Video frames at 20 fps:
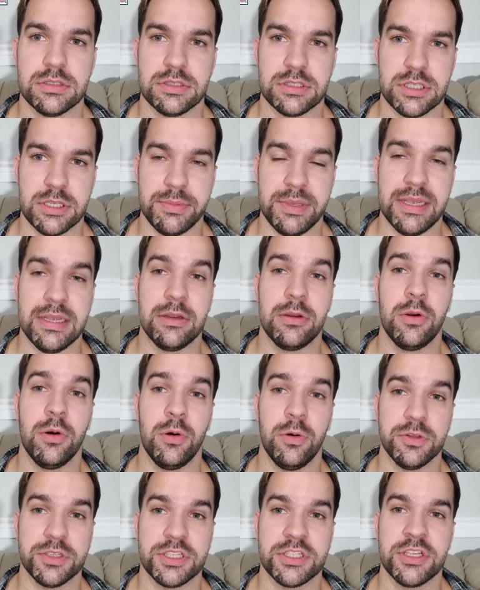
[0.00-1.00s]
To beat
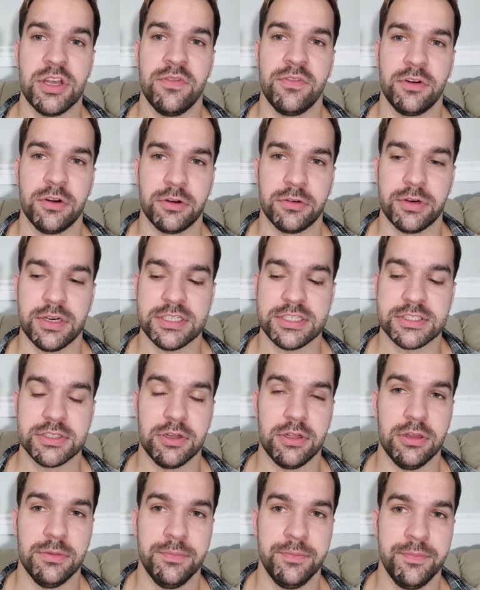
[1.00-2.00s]
Gold, Silver, and
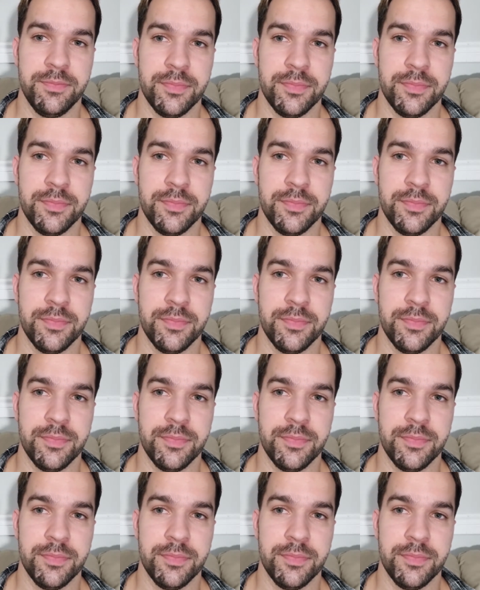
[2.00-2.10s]
Crystal,